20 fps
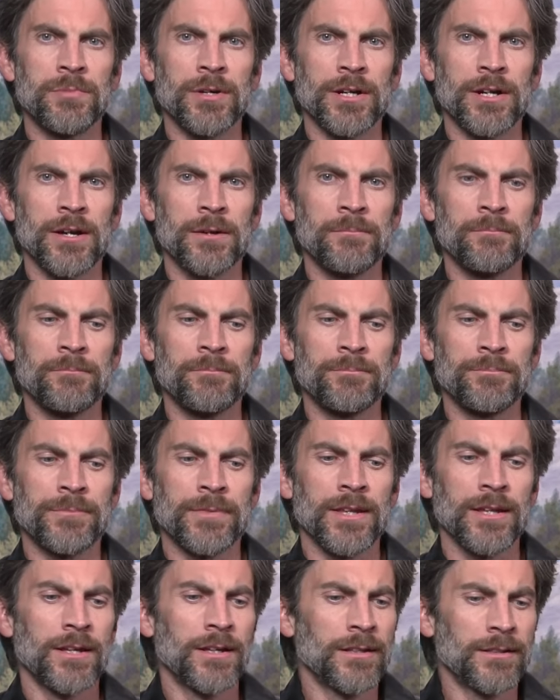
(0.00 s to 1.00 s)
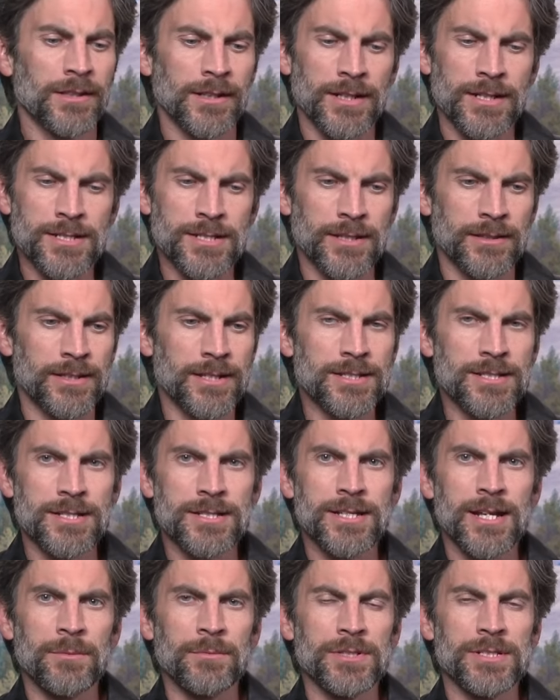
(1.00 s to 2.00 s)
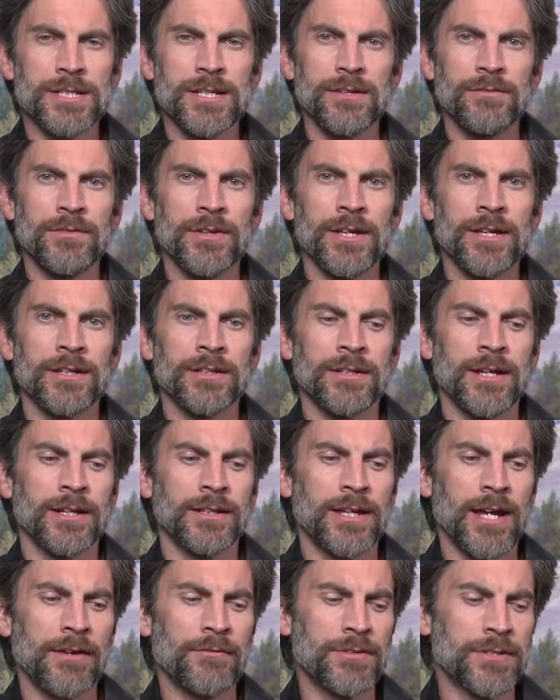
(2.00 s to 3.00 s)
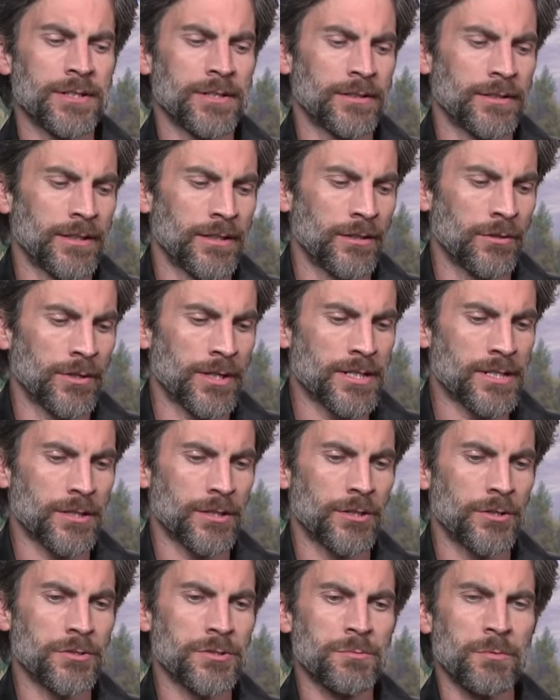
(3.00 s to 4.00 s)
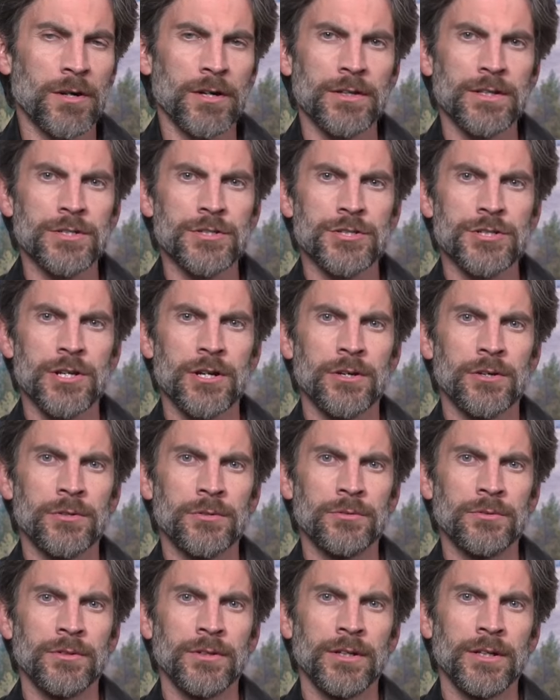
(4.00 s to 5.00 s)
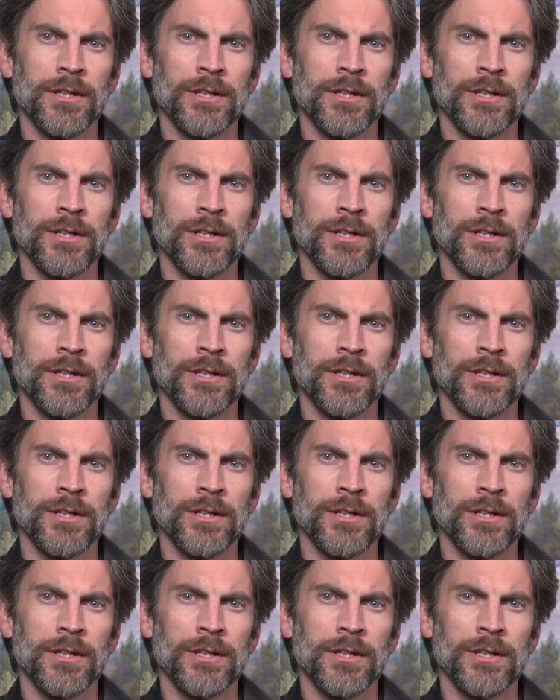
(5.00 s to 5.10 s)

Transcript: But, um, like I said, that's the same with T V. And, and Kevin, you know, he's a huge part of this show.